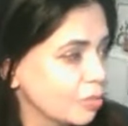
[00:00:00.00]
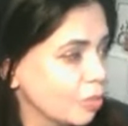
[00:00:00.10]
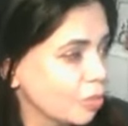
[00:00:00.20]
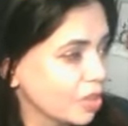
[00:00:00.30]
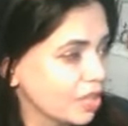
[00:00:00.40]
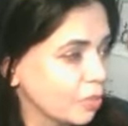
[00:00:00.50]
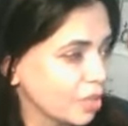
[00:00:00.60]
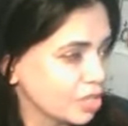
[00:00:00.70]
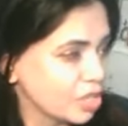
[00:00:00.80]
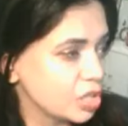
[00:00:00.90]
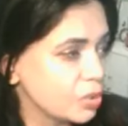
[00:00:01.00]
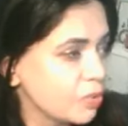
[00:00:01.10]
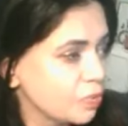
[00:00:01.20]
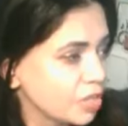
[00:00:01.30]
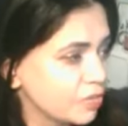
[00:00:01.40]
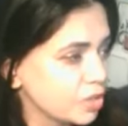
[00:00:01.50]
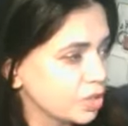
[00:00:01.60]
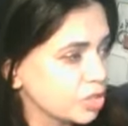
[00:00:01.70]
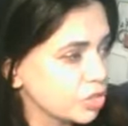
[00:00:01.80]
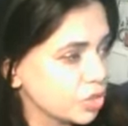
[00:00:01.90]
when they want to. If you're
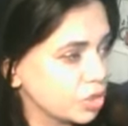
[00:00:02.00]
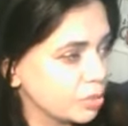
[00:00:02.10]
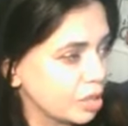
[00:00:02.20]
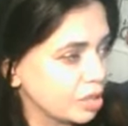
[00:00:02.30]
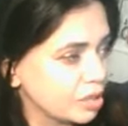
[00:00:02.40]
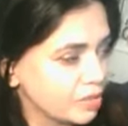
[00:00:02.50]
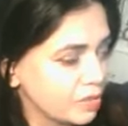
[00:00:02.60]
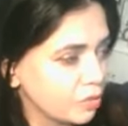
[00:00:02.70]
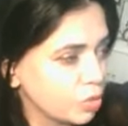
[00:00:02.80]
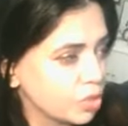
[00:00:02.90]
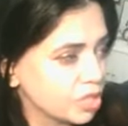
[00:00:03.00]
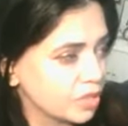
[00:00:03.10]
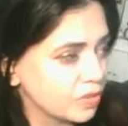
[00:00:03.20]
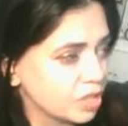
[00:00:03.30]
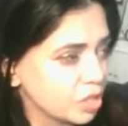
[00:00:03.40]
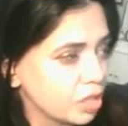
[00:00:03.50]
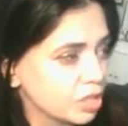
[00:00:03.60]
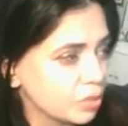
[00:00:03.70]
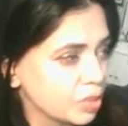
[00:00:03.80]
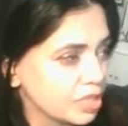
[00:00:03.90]
concerned about it, of course, give us a call
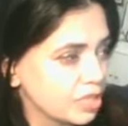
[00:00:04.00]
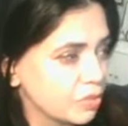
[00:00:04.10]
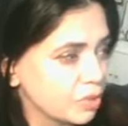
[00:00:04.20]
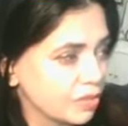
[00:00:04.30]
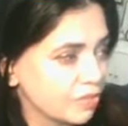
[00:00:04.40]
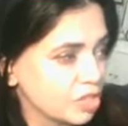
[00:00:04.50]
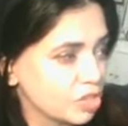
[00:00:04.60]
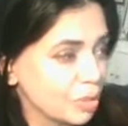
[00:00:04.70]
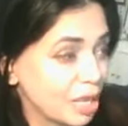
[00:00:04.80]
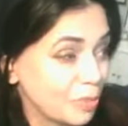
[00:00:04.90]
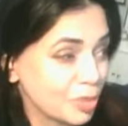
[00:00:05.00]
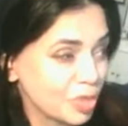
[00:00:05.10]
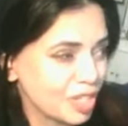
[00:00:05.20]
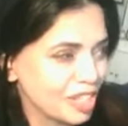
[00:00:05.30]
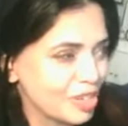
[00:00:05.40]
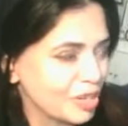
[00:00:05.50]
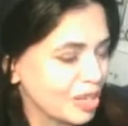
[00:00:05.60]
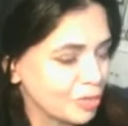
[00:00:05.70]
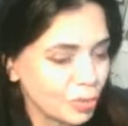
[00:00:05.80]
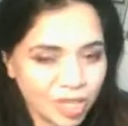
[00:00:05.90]
so we can see if we can fix your paper so that you don't
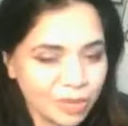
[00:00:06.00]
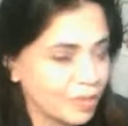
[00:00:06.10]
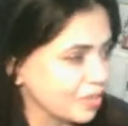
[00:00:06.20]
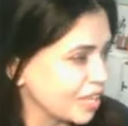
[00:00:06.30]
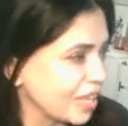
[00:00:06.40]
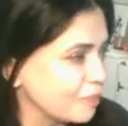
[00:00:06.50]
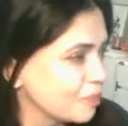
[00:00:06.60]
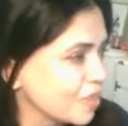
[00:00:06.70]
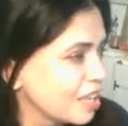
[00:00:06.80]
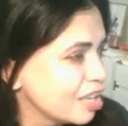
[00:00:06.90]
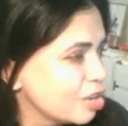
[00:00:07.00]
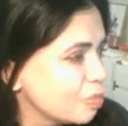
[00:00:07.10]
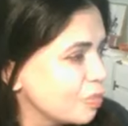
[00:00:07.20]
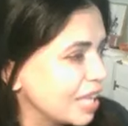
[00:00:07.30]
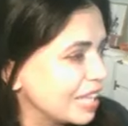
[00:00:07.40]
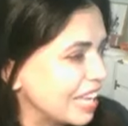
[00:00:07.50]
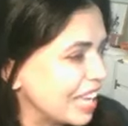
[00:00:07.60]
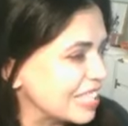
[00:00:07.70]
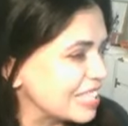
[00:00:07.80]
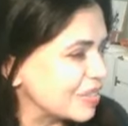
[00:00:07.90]
have to worry about that. Bella
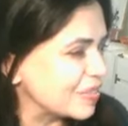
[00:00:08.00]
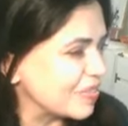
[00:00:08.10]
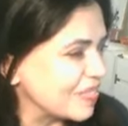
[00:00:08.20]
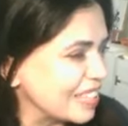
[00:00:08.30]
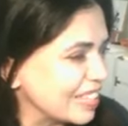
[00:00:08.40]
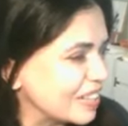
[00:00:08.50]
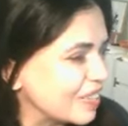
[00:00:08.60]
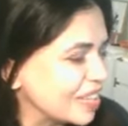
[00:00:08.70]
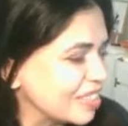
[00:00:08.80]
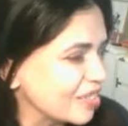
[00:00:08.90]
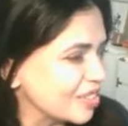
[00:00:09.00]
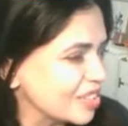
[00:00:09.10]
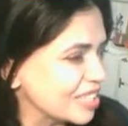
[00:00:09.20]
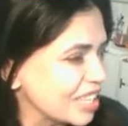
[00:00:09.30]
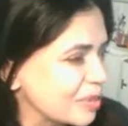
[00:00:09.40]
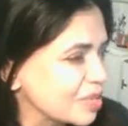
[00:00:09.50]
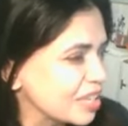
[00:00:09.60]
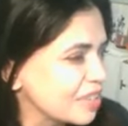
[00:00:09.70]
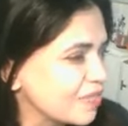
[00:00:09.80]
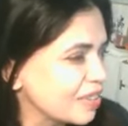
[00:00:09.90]
and Sophia, oh, I love those names.
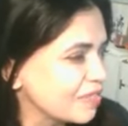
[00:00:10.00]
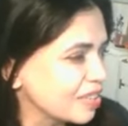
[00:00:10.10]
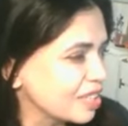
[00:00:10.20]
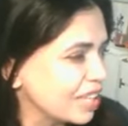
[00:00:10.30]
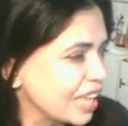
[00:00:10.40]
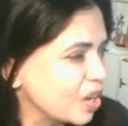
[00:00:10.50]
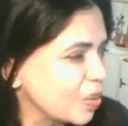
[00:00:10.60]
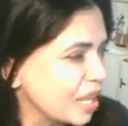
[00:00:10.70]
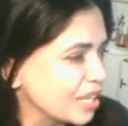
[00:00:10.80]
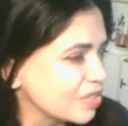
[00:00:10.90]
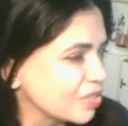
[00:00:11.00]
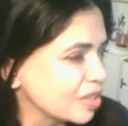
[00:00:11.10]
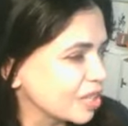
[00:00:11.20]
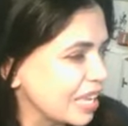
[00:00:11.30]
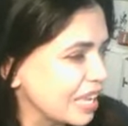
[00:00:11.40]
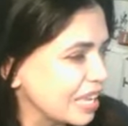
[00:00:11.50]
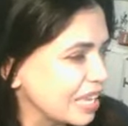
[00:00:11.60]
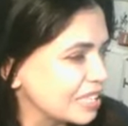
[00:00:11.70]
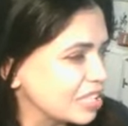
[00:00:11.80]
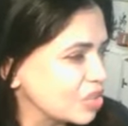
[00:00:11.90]
If I fill AOS for
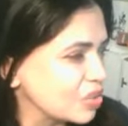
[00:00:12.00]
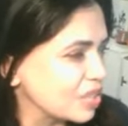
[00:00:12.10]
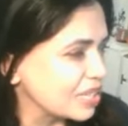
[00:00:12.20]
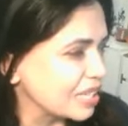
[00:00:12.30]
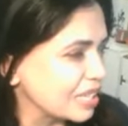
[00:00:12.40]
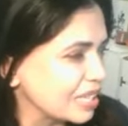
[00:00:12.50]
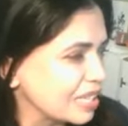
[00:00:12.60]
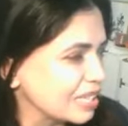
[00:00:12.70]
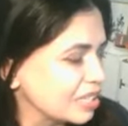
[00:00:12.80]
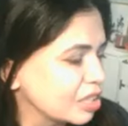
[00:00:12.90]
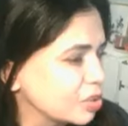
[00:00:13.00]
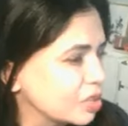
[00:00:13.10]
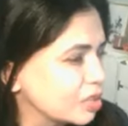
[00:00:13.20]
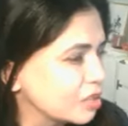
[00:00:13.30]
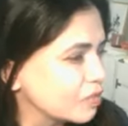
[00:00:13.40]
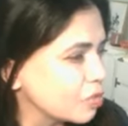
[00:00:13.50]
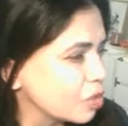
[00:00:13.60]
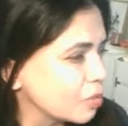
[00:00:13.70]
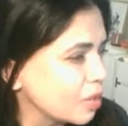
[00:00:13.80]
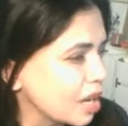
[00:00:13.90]
K2 visa, is included the
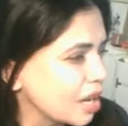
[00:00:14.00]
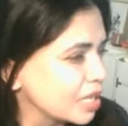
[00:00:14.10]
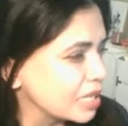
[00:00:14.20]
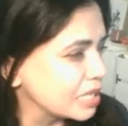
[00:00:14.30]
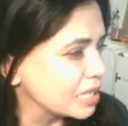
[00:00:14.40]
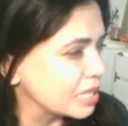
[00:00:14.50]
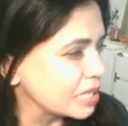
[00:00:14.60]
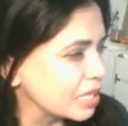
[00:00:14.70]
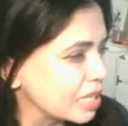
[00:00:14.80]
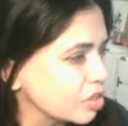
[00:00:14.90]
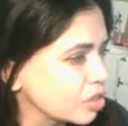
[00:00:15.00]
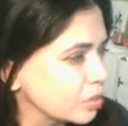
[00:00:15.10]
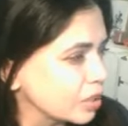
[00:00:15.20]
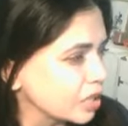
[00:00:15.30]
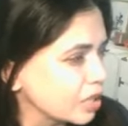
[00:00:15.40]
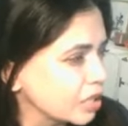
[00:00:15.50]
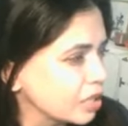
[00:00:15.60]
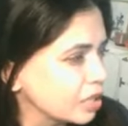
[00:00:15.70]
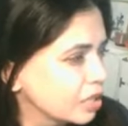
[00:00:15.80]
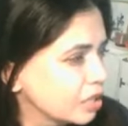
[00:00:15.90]
form I-693.